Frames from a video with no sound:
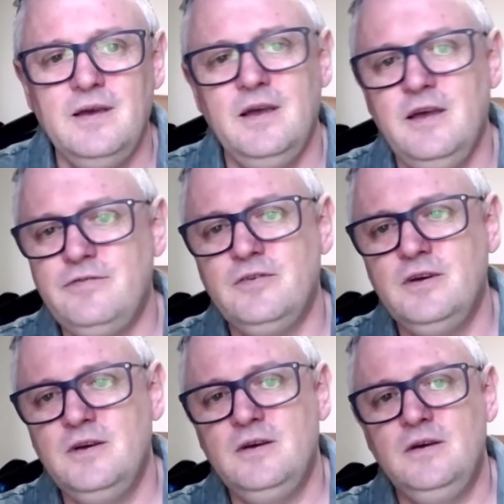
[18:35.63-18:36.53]
If
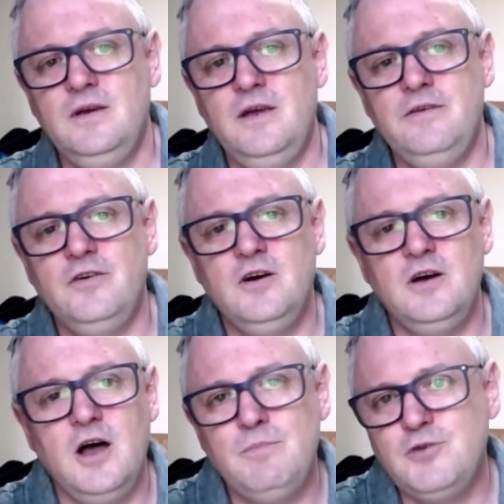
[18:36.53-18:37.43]

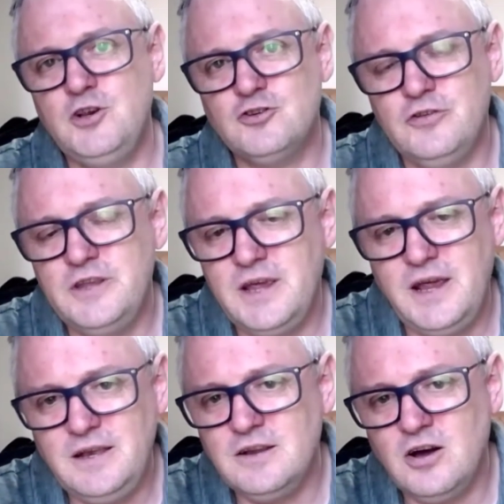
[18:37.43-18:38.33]
I preach on the
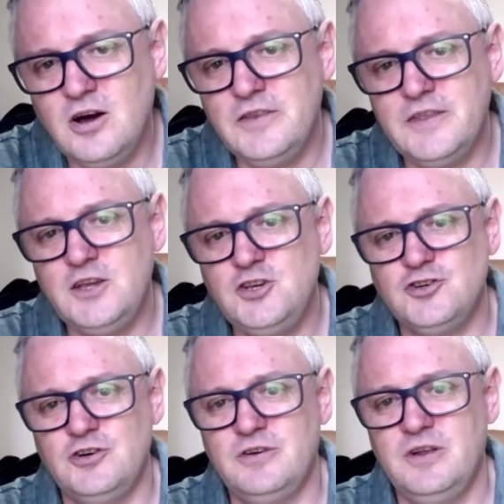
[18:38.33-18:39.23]

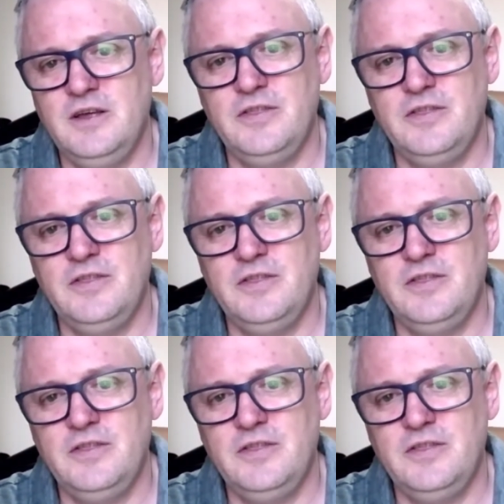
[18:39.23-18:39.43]
incarnation,